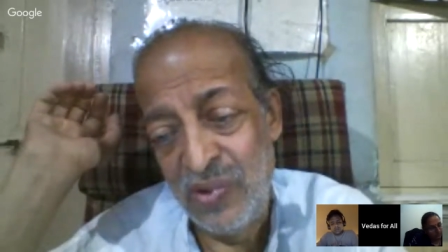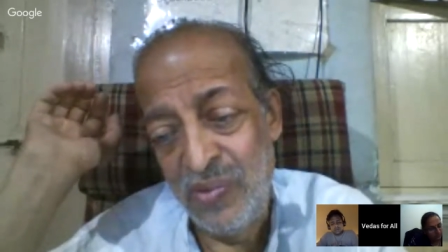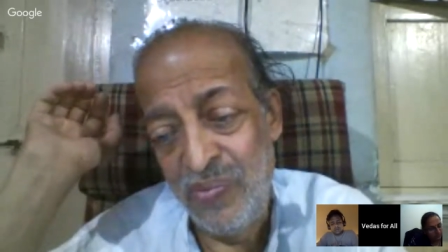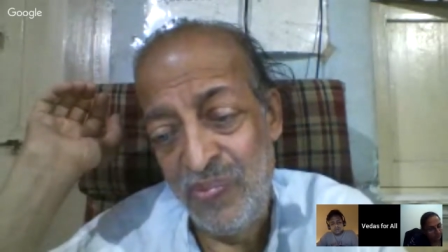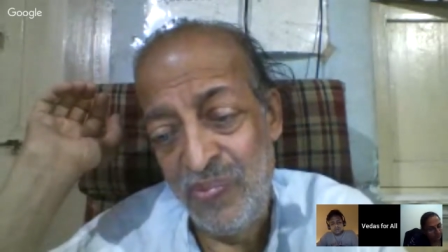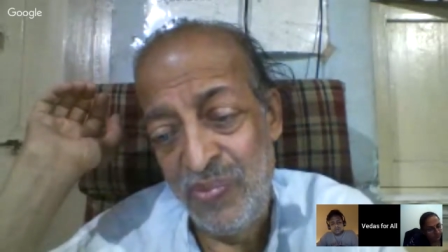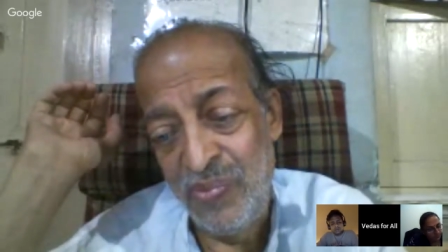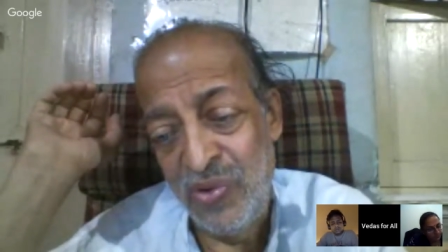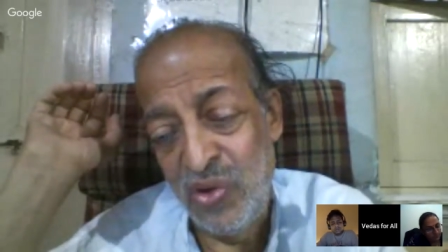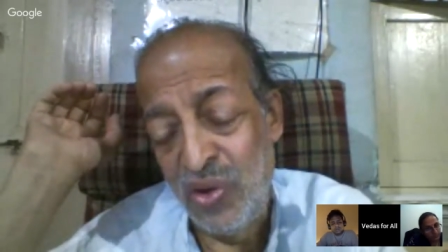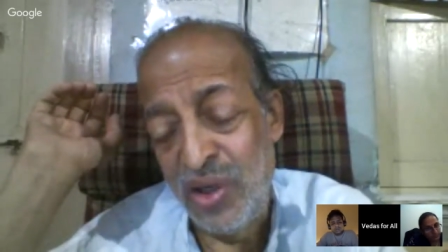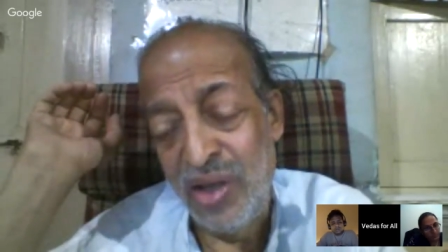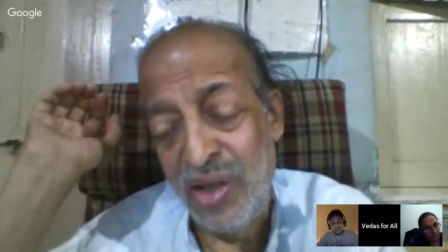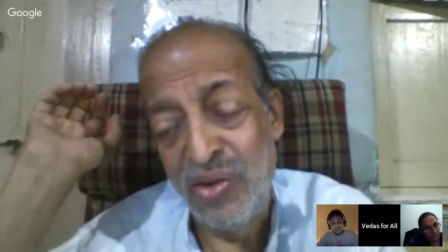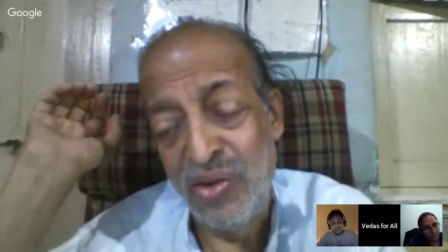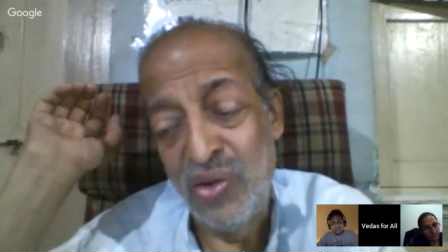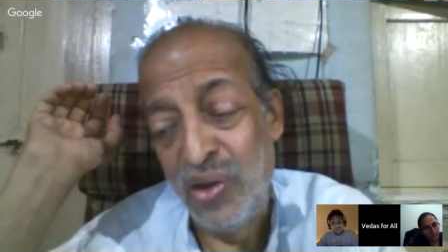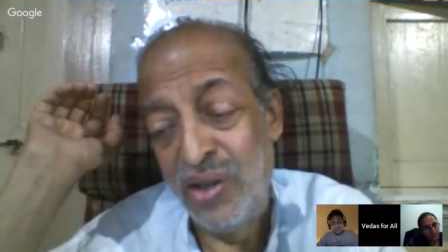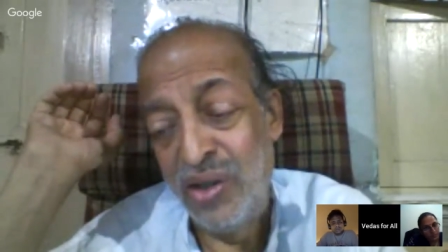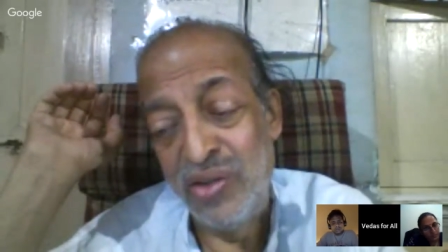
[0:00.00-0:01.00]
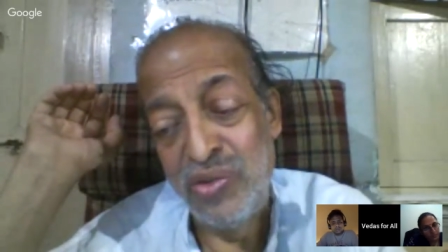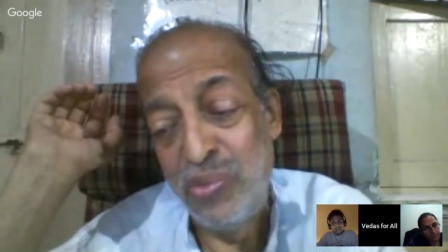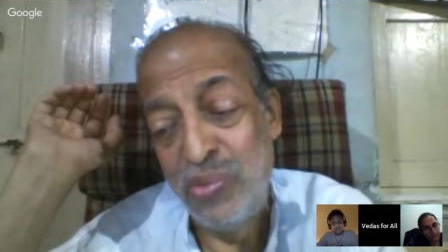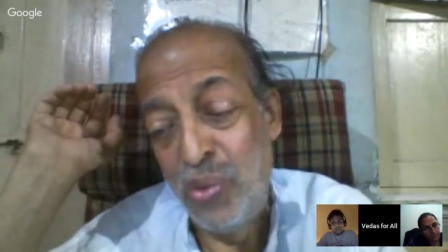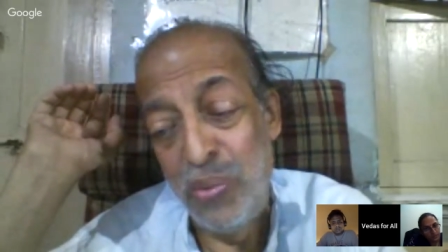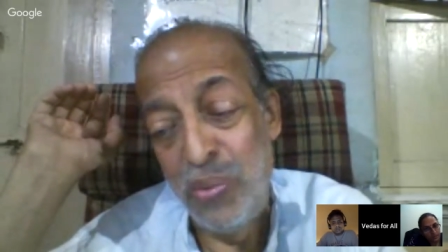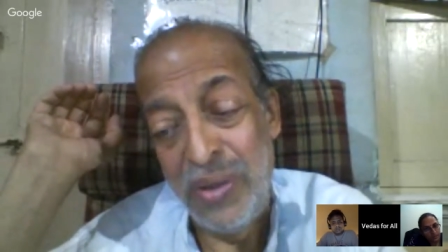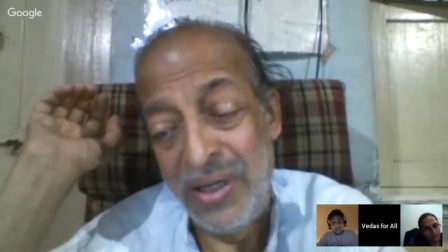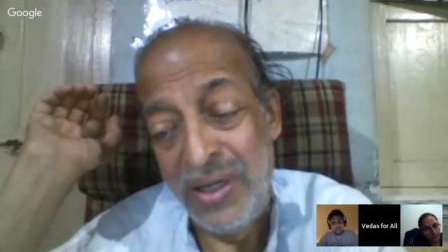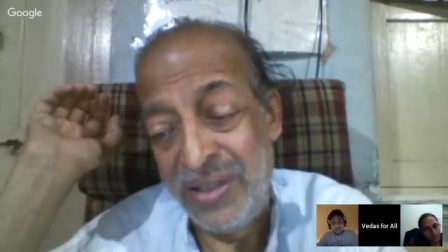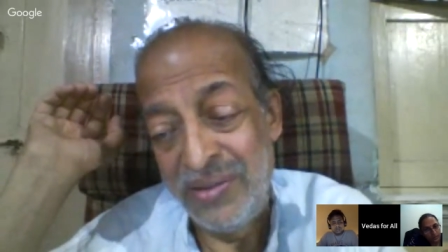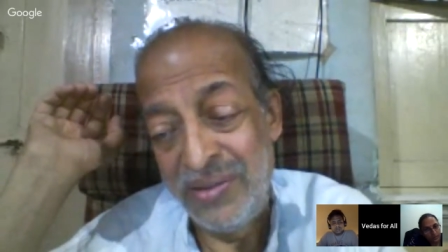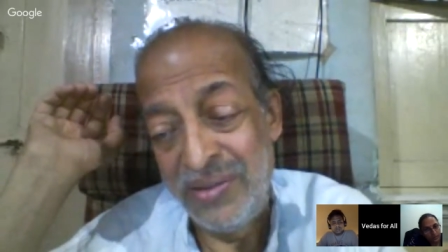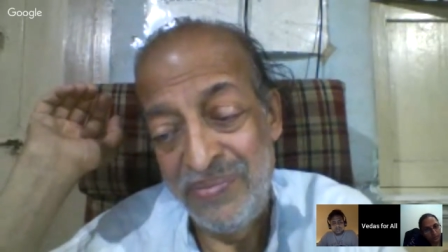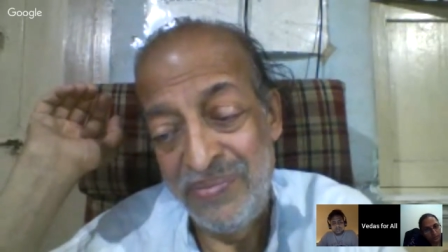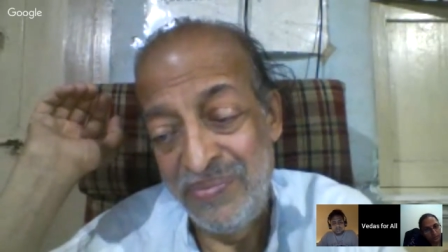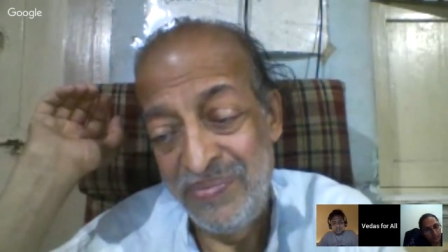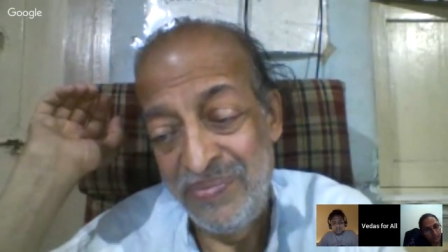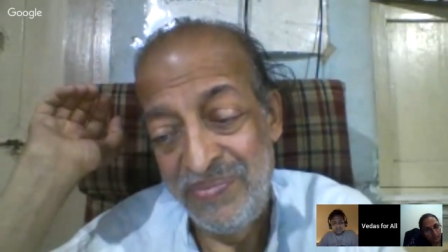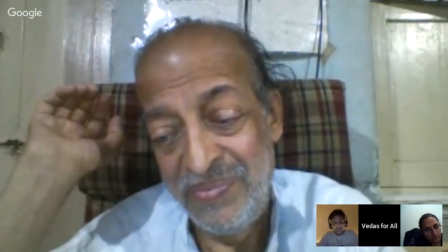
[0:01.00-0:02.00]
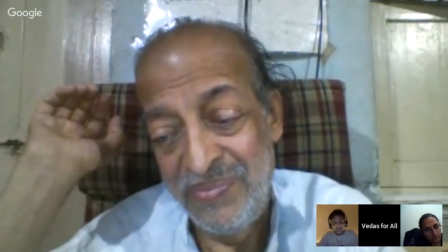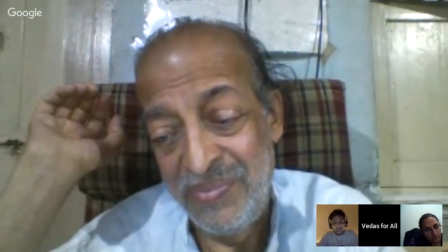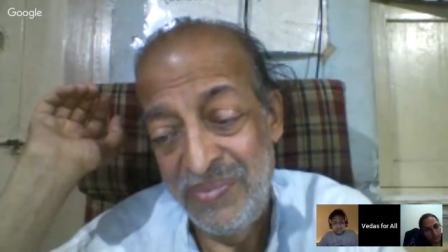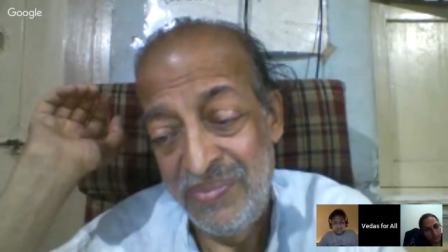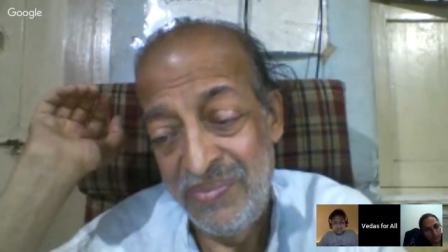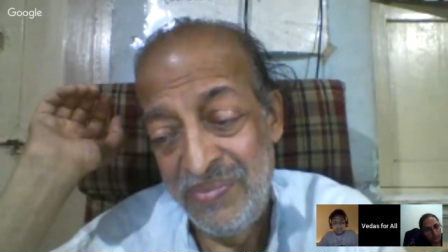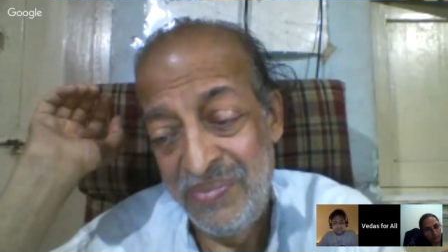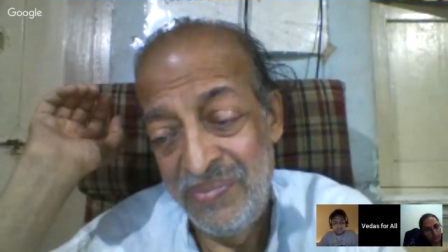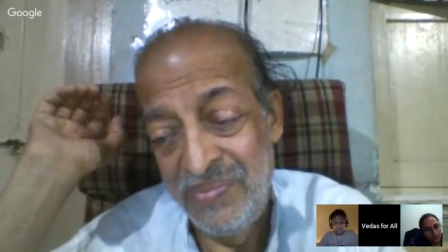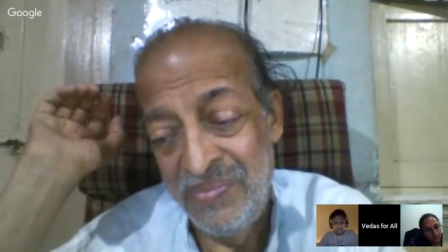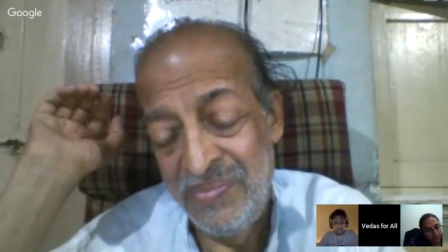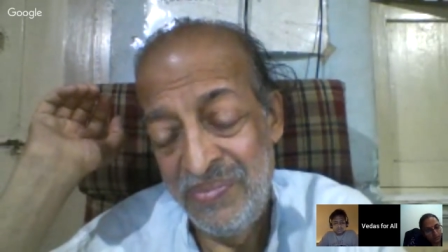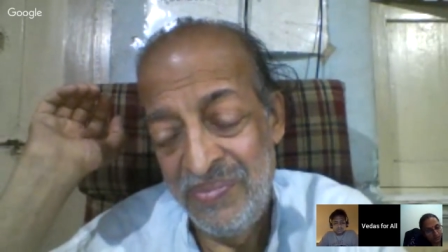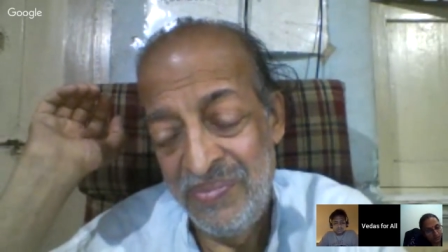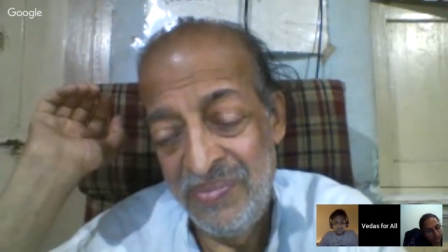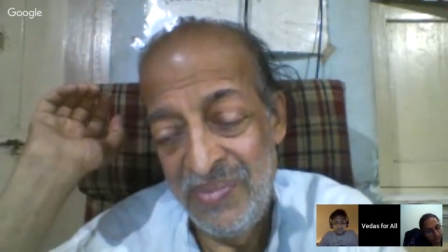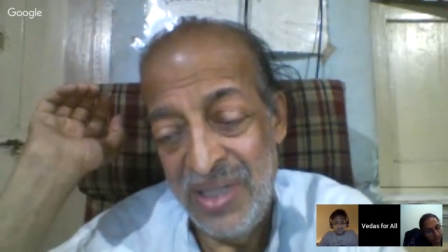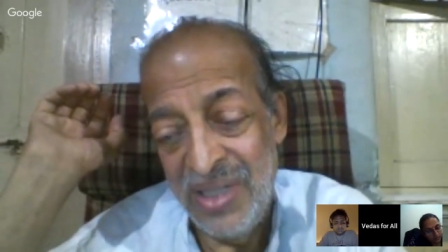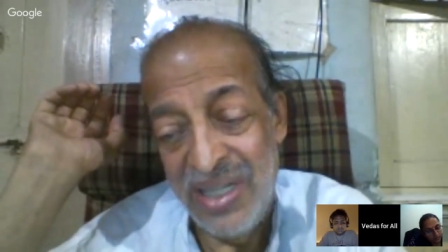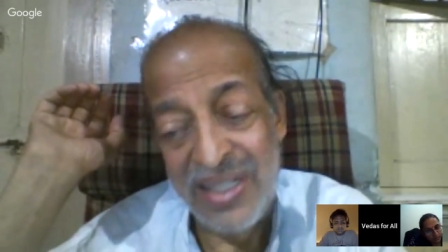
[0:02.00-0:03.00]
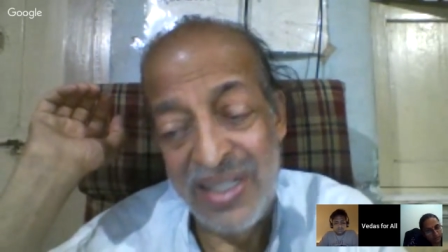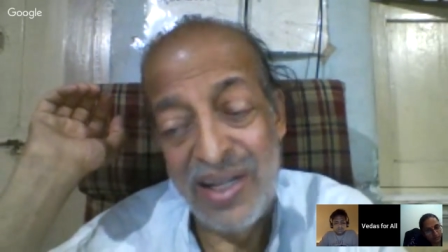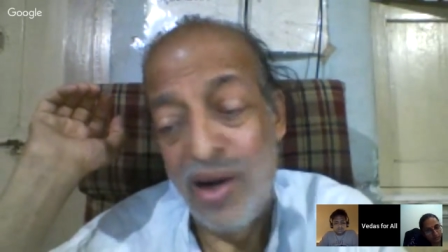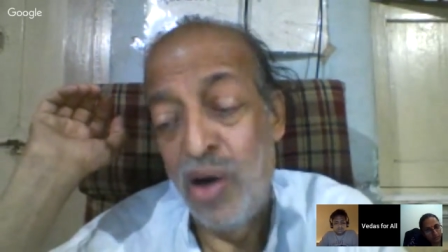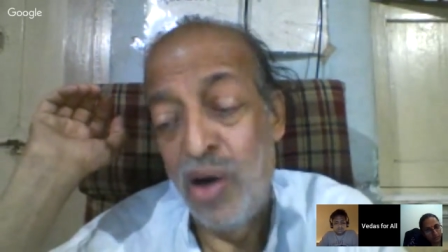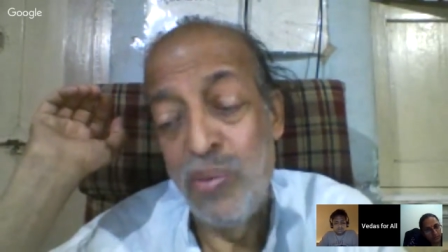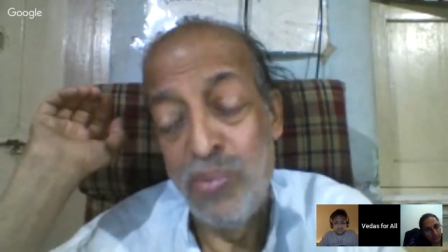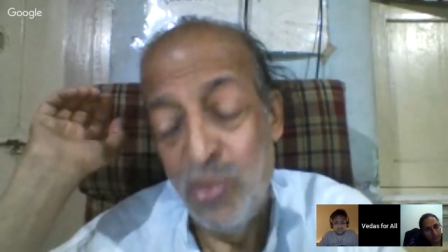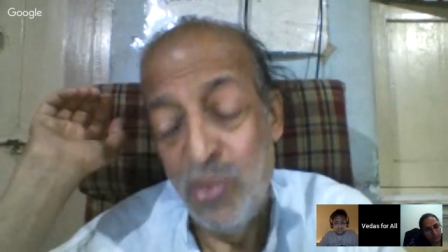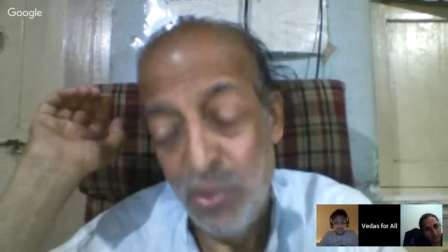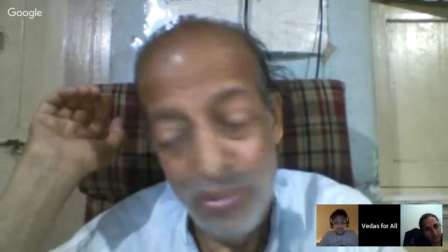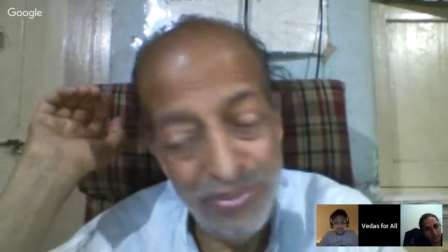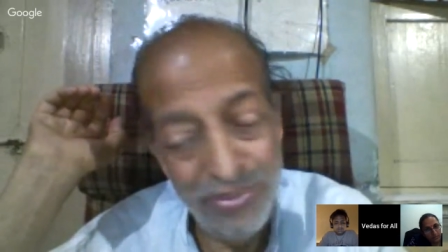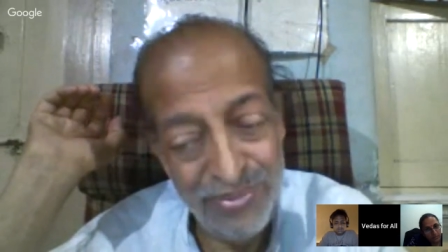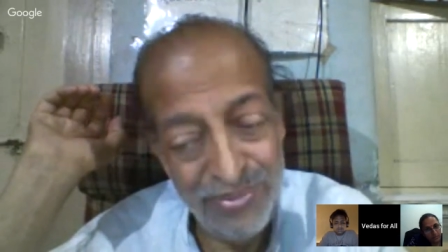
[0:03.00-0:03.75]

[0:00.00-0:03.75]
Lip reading: So it has no its movement. It cannot move.